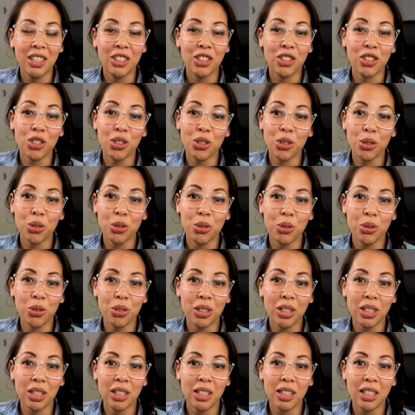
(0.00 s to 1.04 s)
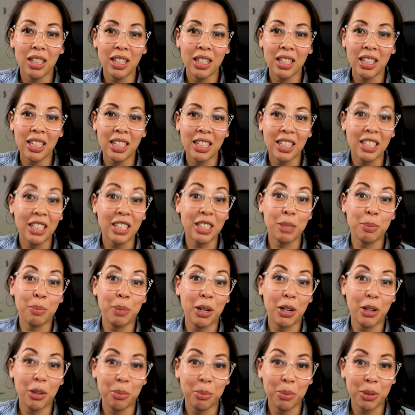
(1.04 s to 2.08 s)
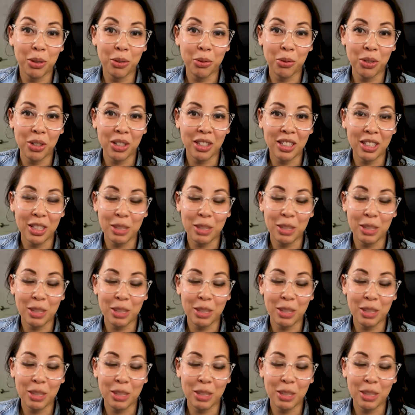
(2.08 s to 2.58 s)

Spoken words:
to eat and experiment with,